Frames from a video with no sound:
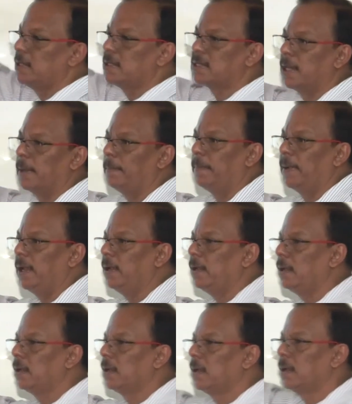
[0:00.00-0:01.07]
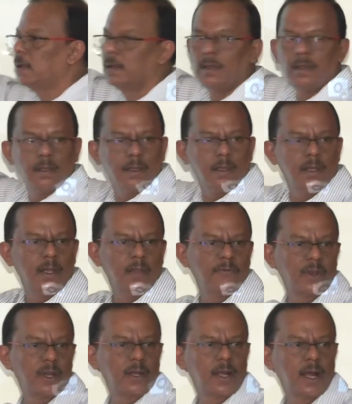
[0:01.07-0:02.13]
this template in
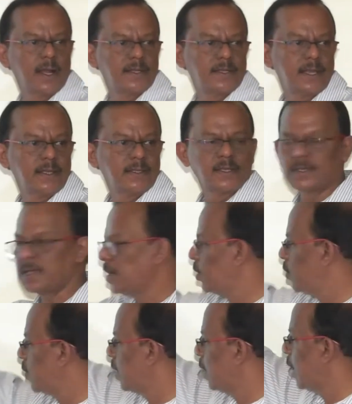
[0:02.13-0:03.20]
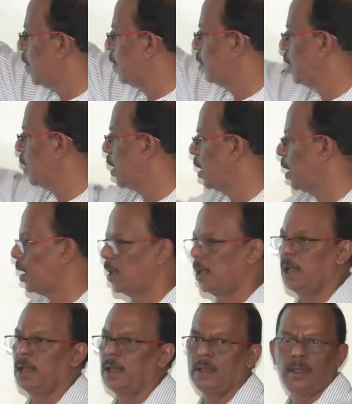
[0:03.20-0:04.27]
different card sizes and you can have
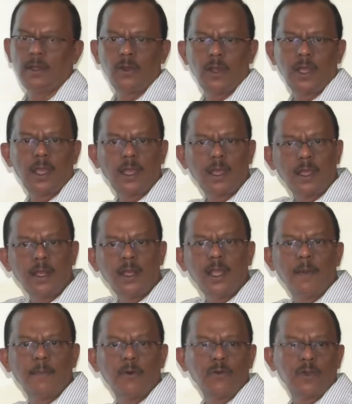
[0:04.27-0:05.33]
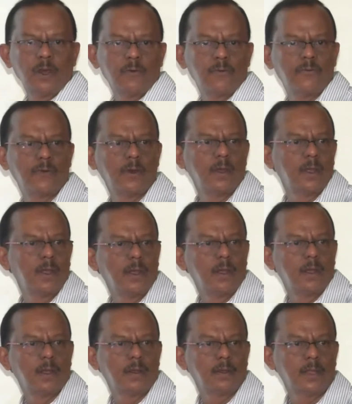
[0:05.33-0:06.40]
a, eh, you know any amount of
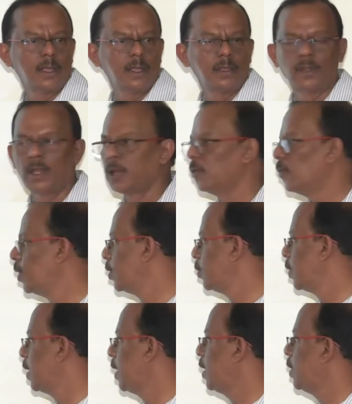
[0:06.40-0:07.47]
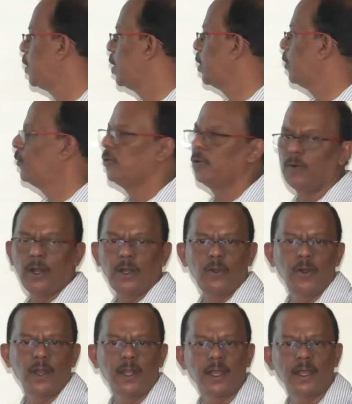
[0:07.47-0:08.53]
thing that you want to write or if you want
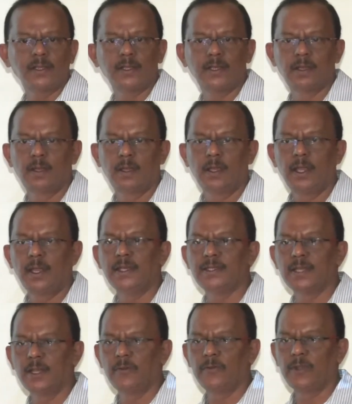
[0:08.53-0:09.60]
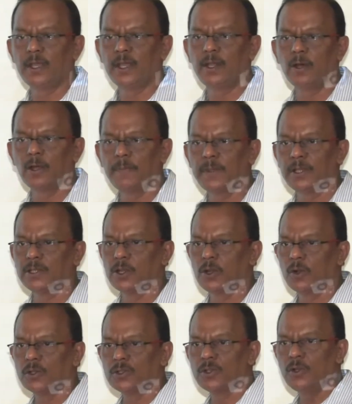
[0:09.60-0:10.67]
to attach any certificate or picture
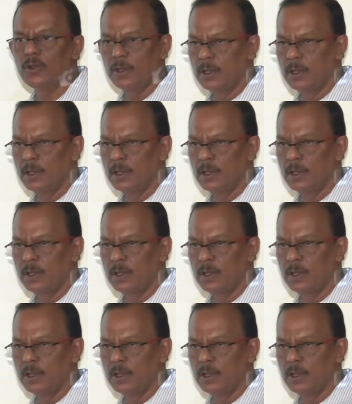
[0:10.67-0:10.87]
also